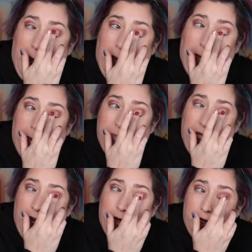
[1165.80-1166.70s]
I'm
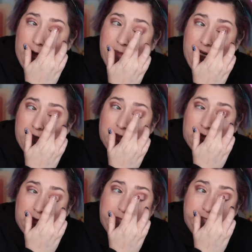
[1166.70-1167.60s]
that, I'm that
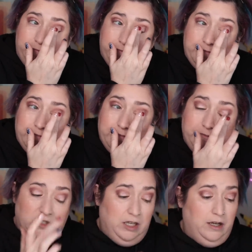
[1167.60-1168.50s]
girl.
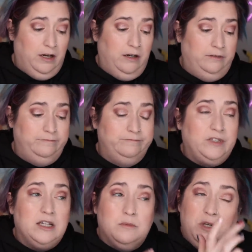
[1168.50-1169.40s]
Yeah,
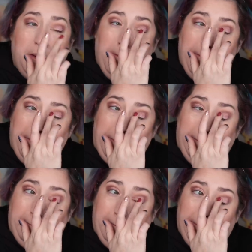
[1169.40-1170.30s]
that's me.
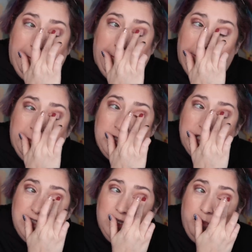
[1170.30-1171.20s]

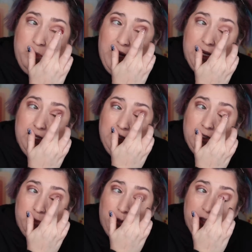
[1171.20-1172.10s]
Just dipping back
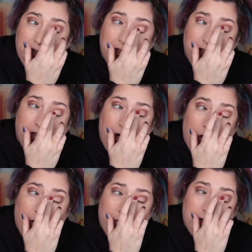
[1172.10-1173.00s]
in, putting the glitter
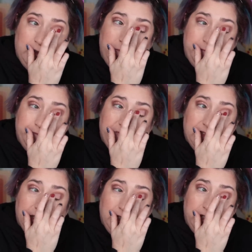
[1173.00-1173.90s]
all over.
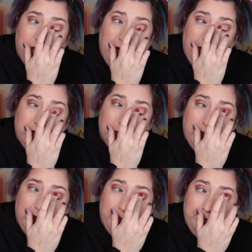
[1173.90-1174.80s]
Glitter
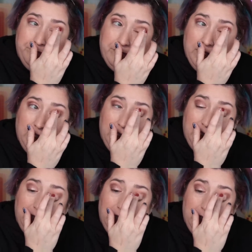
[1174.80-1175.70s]
everywhere.
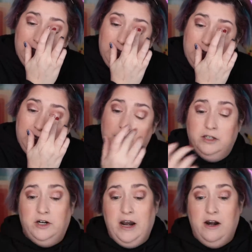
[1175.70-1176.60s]

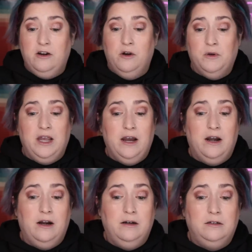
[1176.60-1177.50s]
Glitter hair, don't
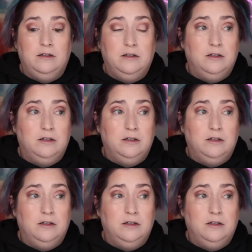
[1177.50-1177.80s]
care.